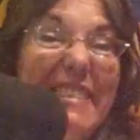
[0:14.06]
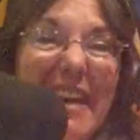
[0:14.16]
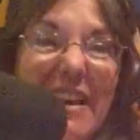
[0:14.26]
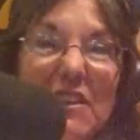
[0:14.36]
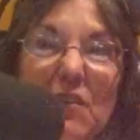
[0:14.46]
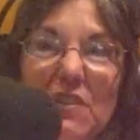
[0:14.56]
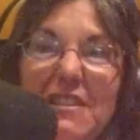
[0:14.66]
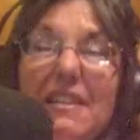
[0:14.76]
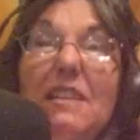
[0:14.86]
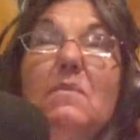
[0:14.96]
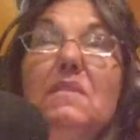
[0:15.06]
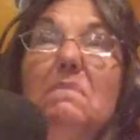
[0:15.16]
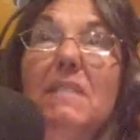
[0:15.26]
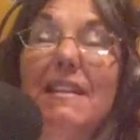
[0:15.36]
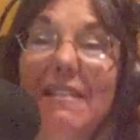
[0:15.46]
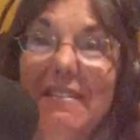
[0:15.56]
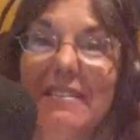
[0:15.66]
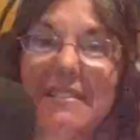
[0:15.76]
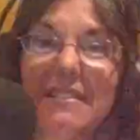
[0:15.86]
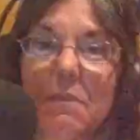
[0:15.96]
Thank you for sticking with me.
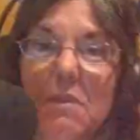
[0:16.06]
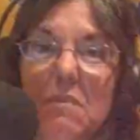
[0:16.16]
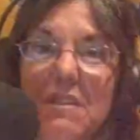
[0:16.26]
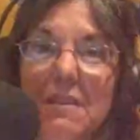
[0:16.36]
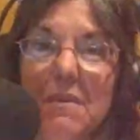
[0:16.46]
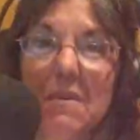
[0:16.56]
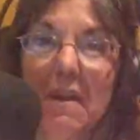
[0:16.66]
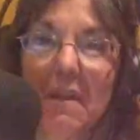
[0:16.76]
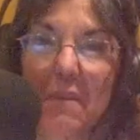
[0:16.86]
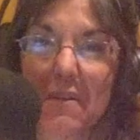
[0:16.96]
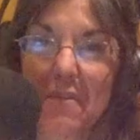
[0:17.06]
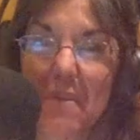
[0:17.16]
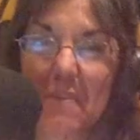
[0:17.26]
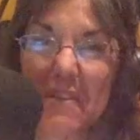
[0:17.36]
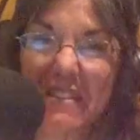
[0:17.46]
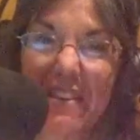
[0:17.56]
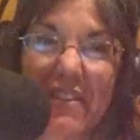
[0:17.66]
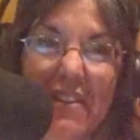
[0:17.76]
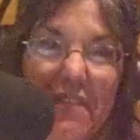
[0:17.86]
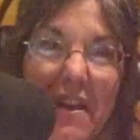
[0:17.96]
WPWL
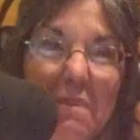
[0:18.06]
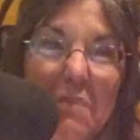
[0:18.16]
103.7 FM,